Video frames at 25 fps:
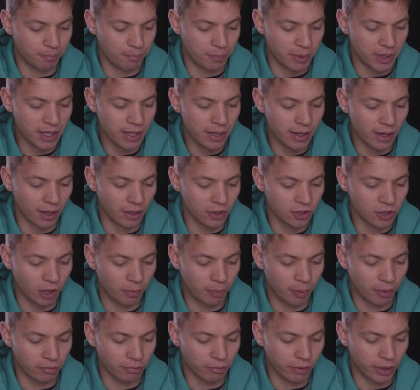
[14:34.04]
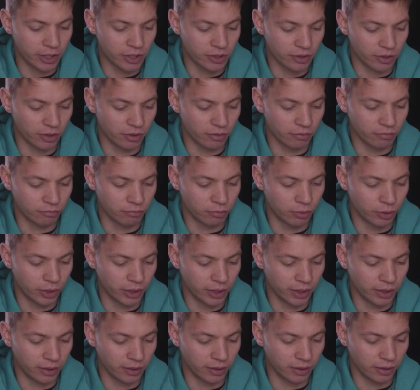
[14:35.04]
B, atop a ridge
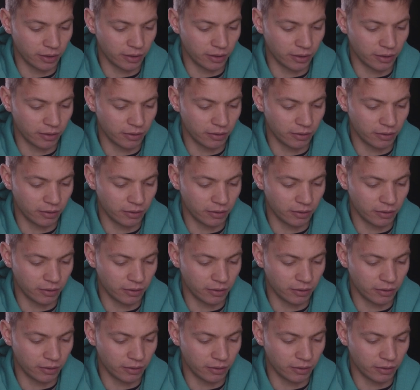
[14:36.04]
running